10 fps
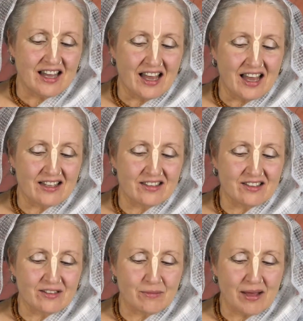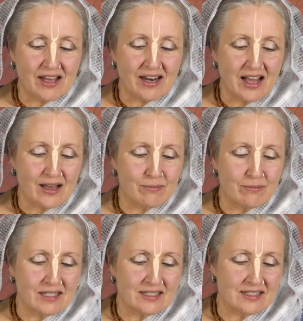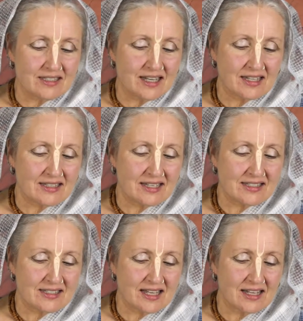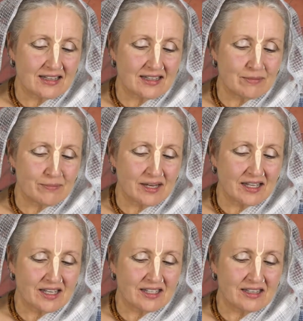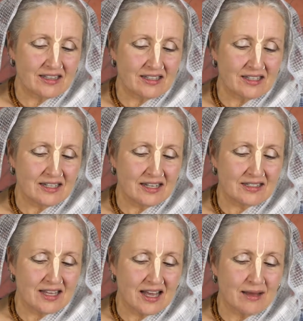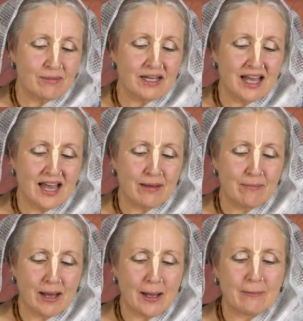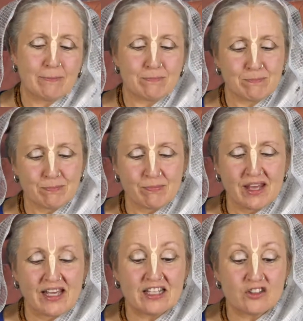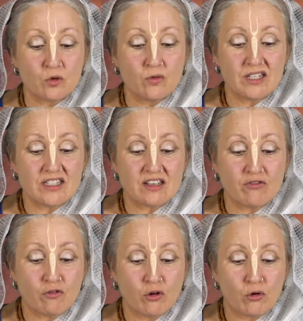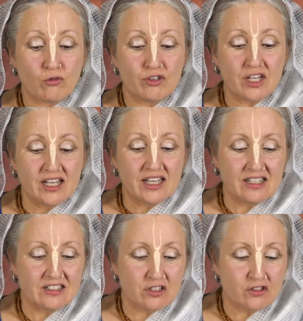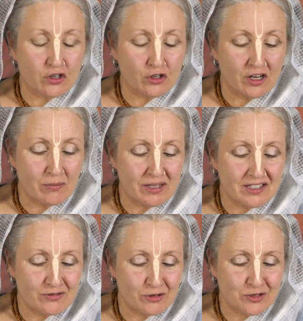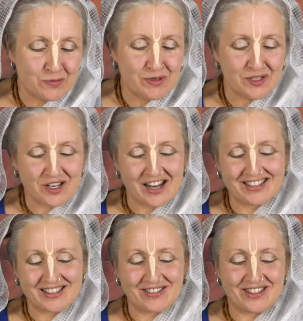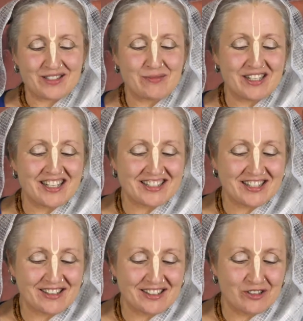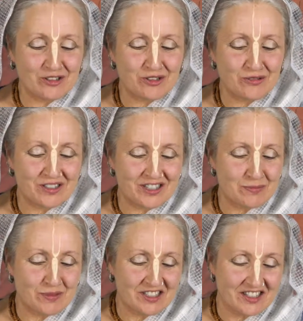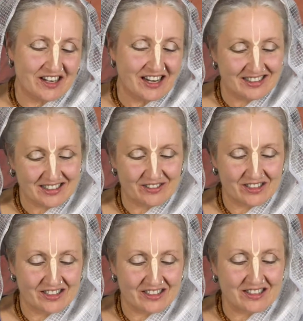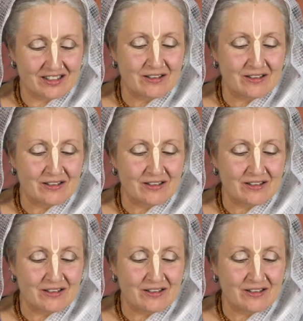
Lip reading: Atma Ramasya Tasyati Prakriti Nasamagama. He's always involved in his eternal blissful spiritual activities, but he has nothing to do with his material activities.